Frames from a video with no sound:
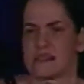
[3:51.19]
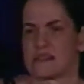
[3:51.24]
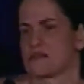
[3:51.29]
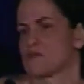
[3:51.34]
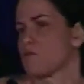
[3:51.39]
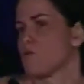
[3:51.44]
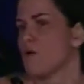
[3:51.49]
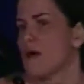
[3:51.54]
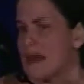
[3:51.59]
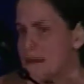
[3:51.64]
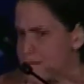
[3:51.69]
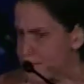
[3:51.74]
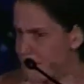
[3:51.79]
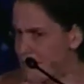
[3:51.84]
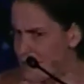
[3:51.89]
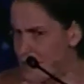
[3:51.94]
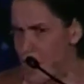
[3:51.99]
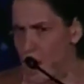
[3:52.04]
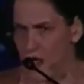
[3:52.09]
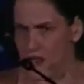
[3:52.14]
he's
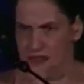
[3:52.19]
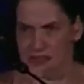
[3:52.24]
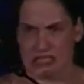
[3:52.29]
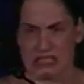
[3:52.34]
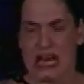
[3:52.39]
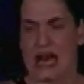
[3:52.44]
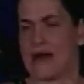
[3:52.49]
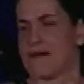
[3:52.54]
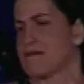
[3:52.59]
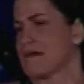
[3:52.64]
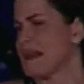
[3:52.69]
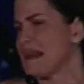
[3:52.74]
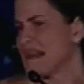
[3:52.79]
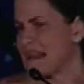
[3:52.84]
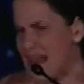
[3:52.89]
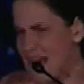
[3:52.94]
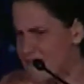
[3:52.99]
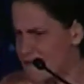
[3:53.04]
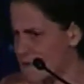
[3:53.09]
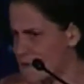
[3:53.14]
weeping all the time, and he
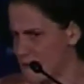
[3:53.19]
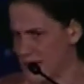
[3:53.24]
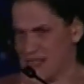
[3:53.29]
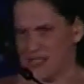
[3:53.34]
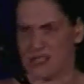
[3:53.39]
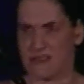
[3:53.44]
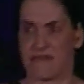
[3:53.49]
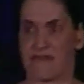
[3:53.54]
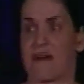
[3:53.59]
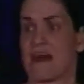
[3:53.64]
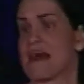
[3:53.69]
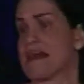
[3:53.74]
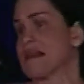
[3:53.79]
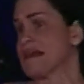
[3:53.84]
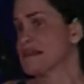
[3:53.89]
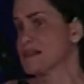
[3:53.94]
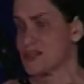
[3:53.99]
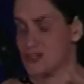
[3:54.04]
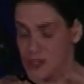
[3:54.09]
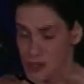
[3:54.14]
never picks a fight, and
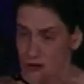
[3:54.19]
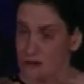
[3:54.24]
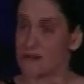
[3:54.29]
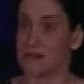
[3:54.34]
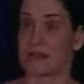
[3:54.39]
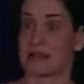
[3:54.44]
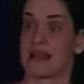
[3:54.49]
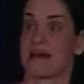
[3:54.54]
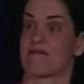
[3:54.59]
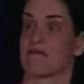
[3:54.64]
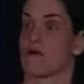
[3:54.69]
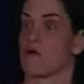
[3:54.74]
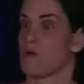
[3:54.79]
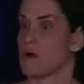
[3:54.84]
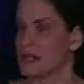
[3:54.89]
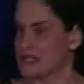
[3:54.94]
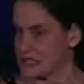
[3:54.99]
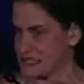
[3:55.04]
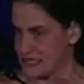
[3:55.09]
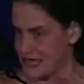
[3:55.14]
he certainly never
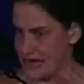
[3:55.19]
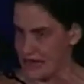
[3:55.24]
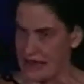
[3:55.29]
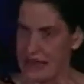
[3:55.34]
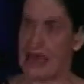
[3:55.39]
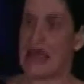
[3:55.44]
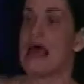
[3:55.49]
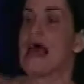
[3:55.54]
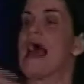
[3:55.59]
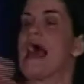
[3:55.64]
wins any.